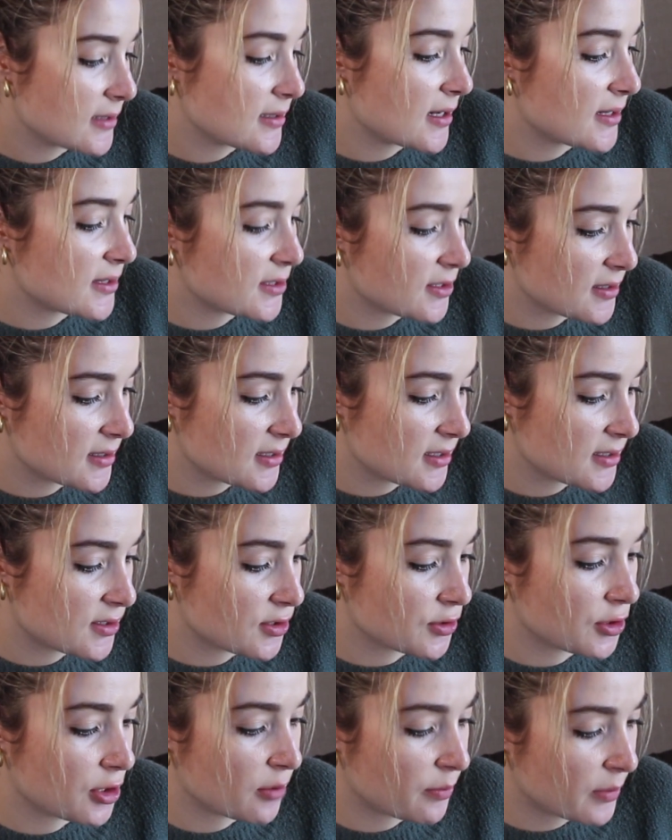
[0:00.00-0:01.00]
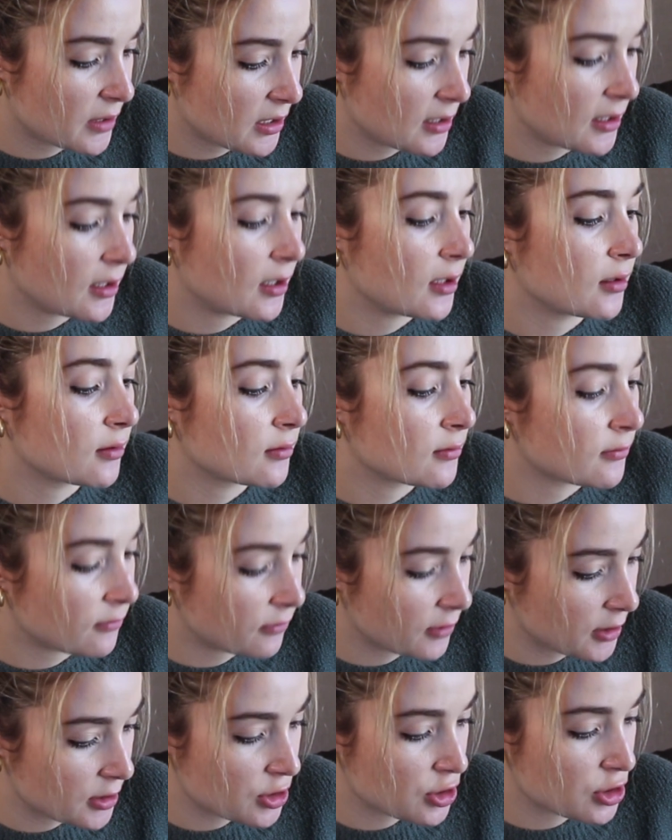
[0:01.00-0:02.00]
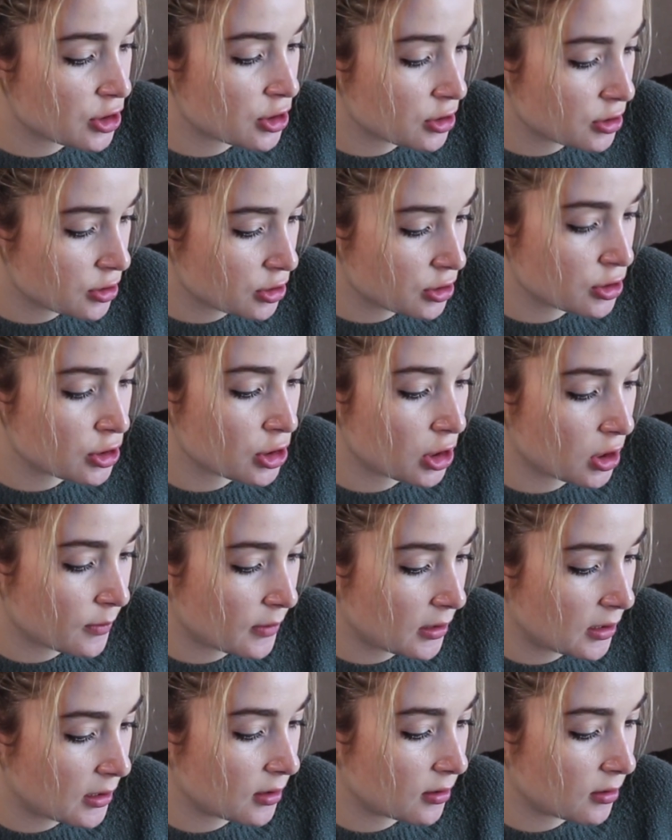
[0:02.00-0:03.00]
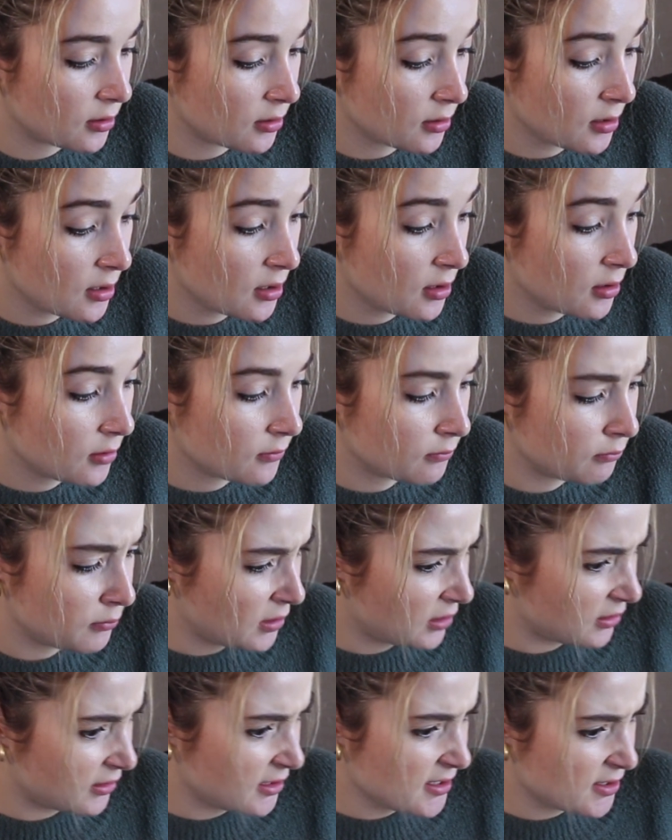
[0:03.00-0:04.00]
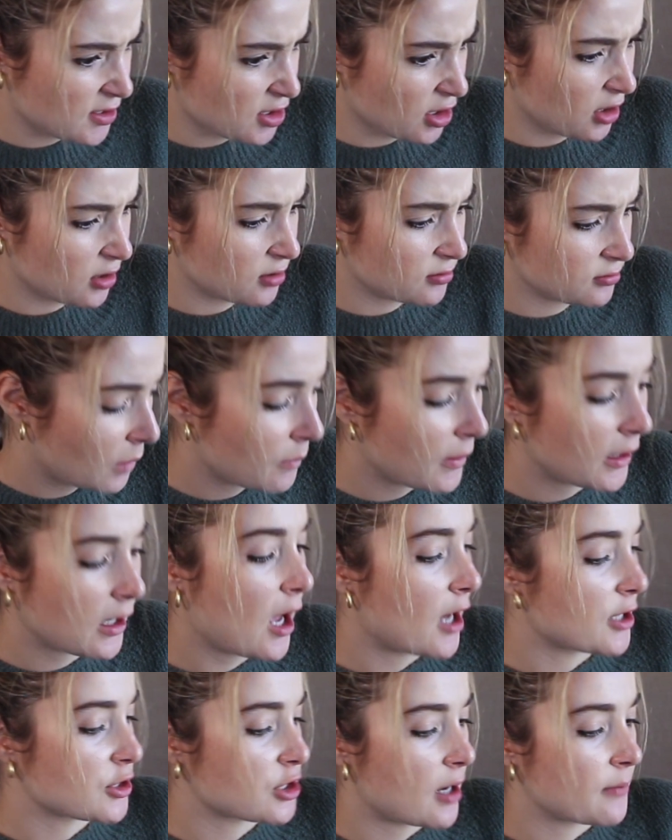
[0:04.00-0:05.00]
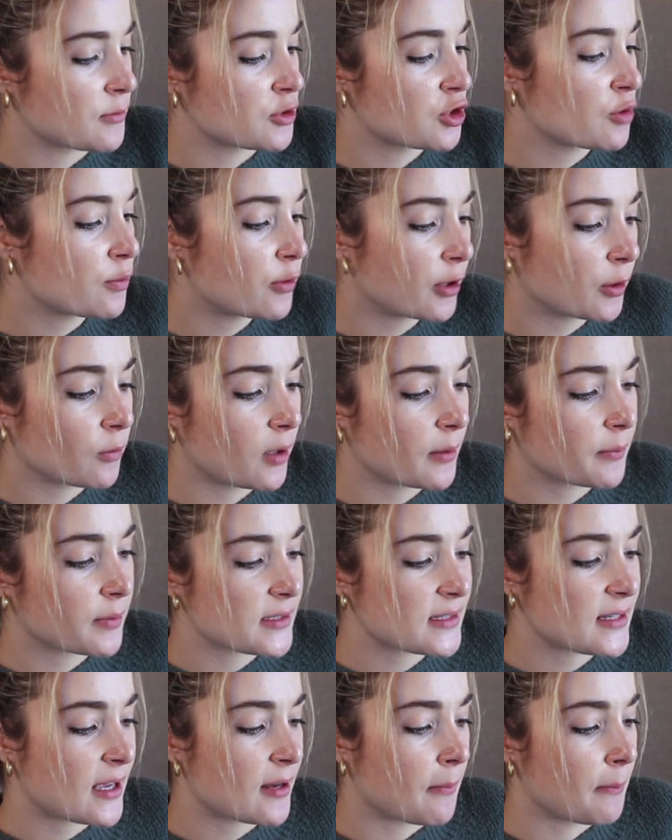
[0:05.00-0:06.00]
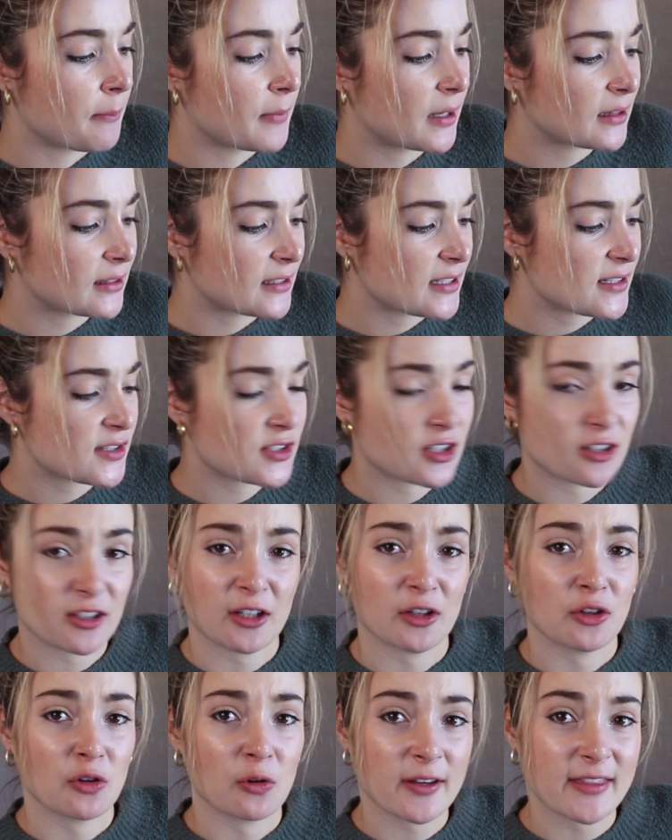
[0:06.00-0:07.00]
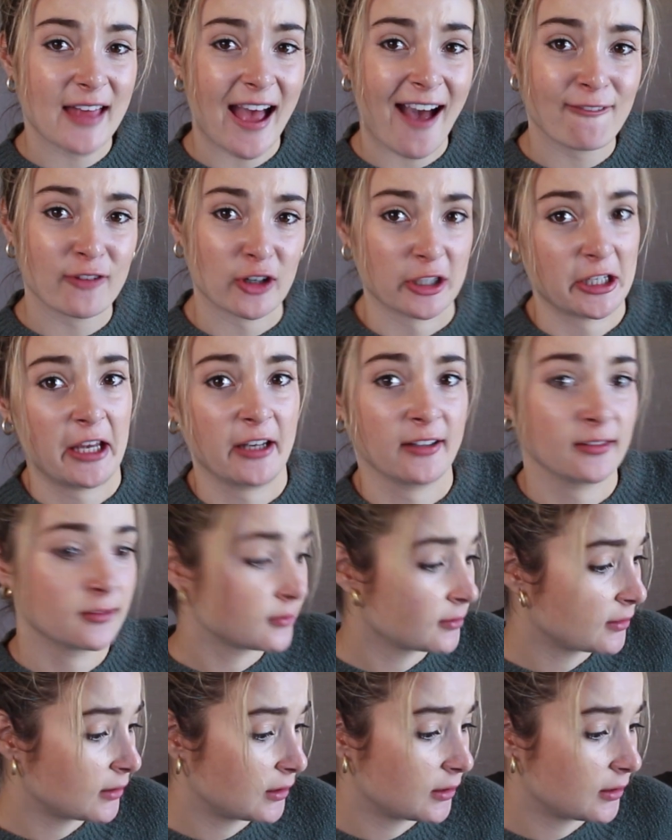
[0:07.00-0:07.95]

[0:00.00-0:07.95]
ancestor that's Eastern European, French, German, Middle Eastern. Oh my gosh, I'm 2.1% Middle Eastern and North African.